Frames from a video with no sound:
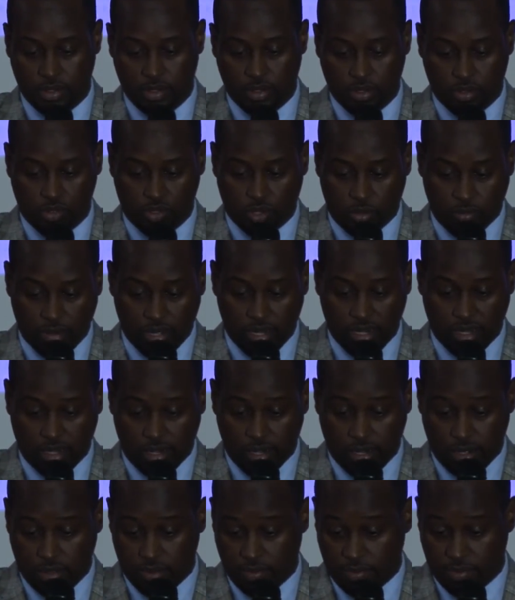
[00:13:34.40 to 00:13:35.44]

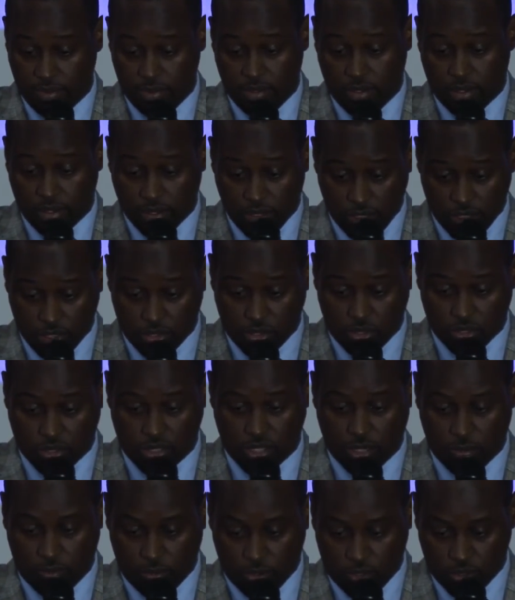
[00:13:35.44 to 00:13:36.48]
Somalia needs to
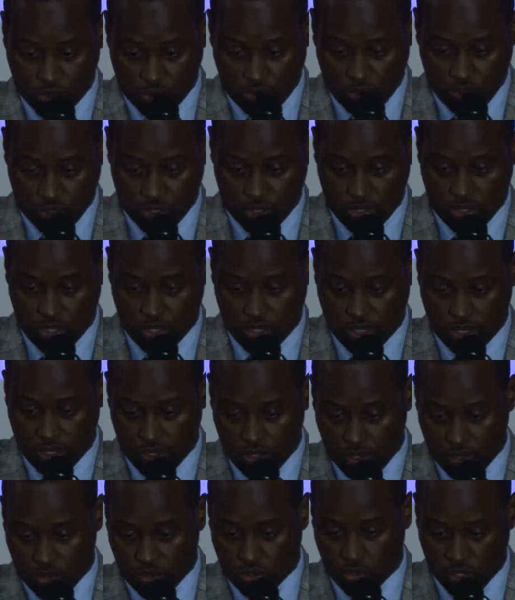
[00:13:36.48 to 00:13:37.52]
establish
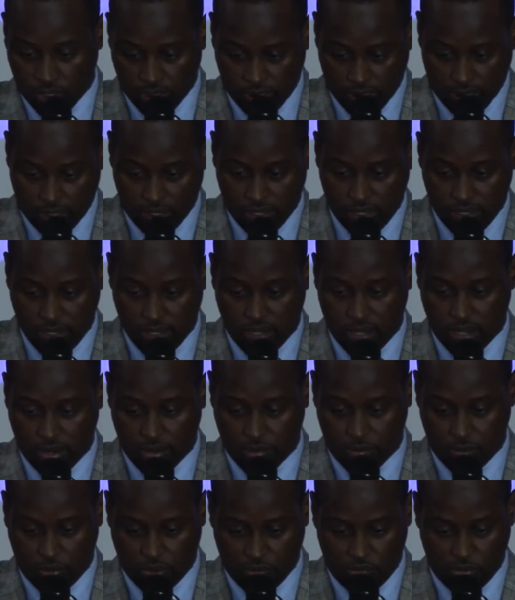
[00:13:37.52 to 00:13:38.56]
loyal
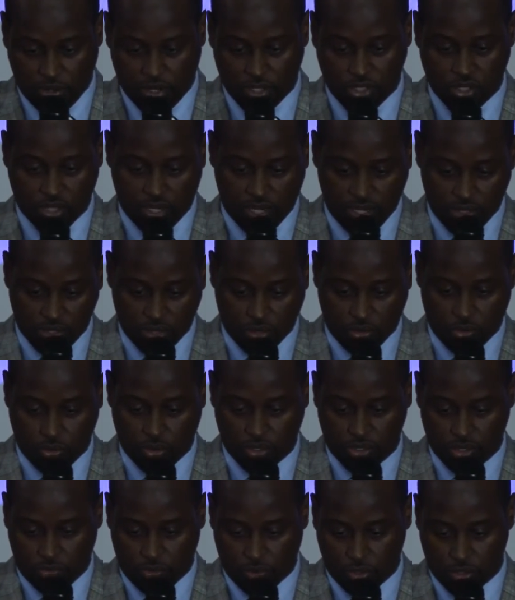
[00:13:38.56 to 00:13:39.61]
and professional
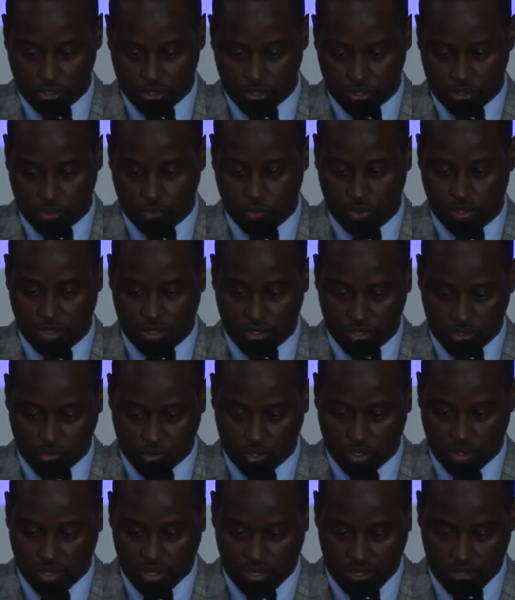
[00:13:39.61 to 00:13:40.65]
security forces with a
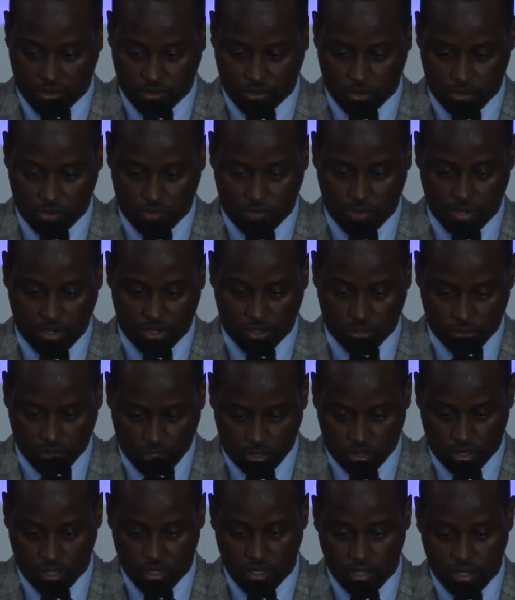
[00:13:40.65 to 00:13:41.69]
strong and unified
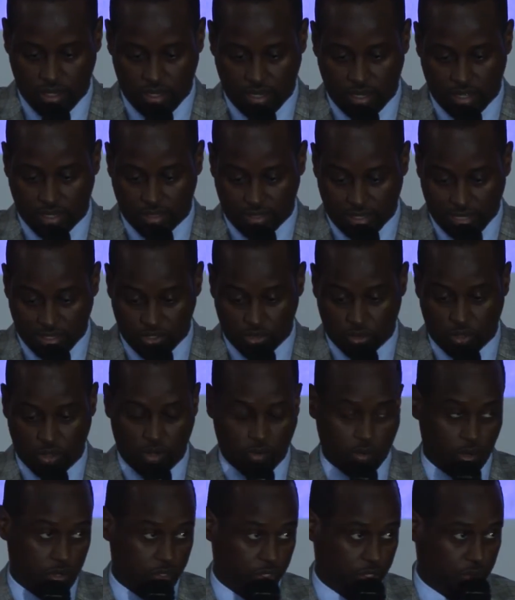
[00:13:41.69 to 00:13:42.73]
goal, and that's
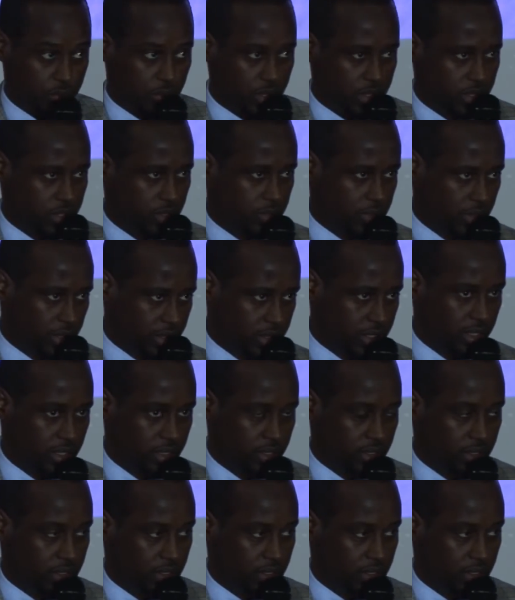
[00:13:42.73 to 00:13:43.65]
all our responsibility.